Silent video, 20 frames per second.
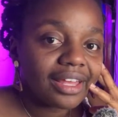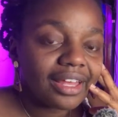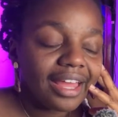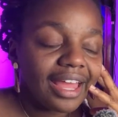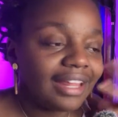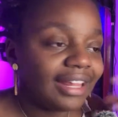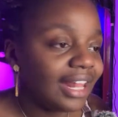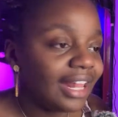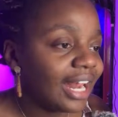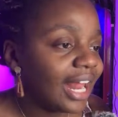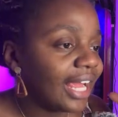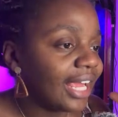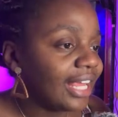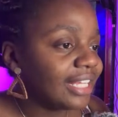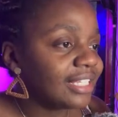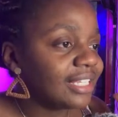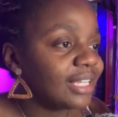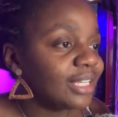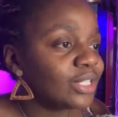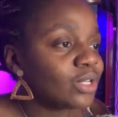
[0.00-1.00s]
And then I get
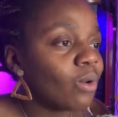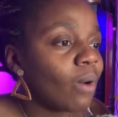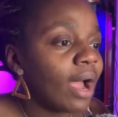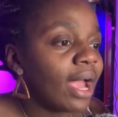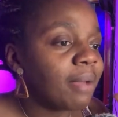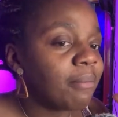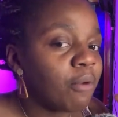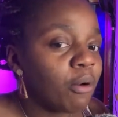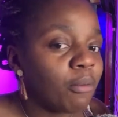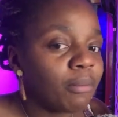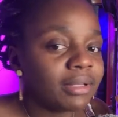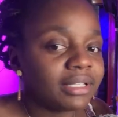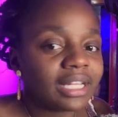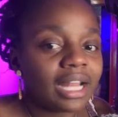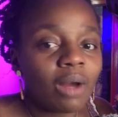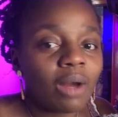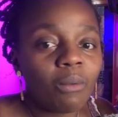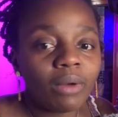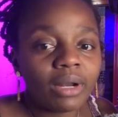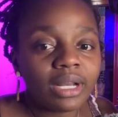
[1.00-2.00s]
to these quiet moments and
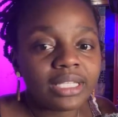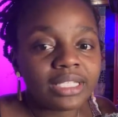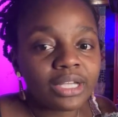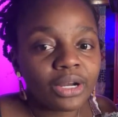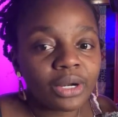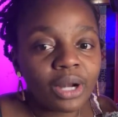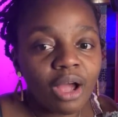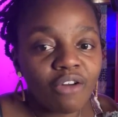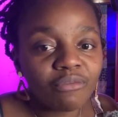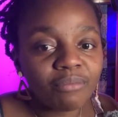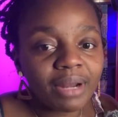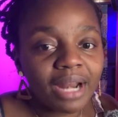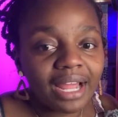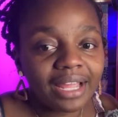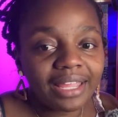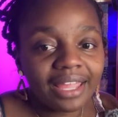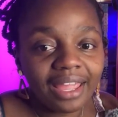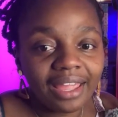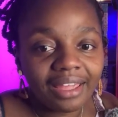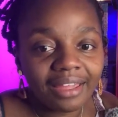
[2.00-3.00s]
I want to turn off, but I
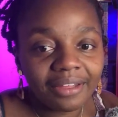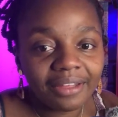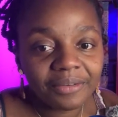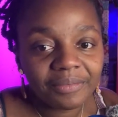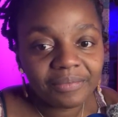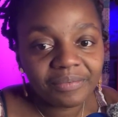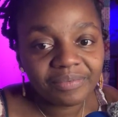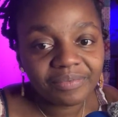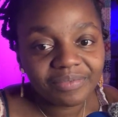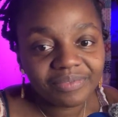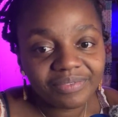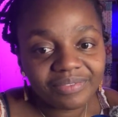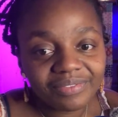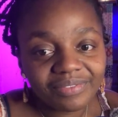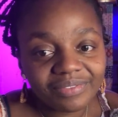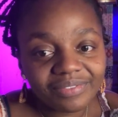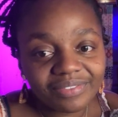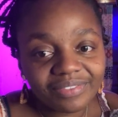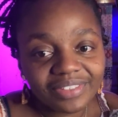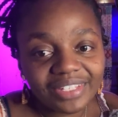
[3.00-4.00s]
can't.
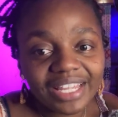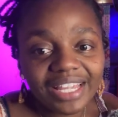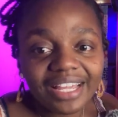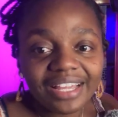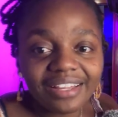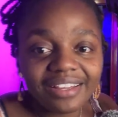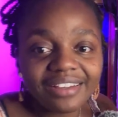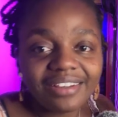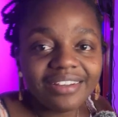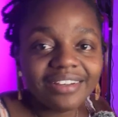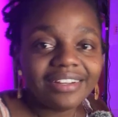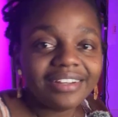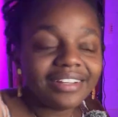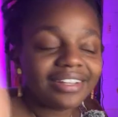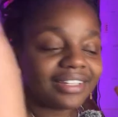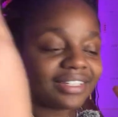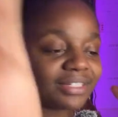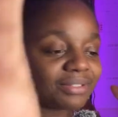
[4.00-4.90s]
Good,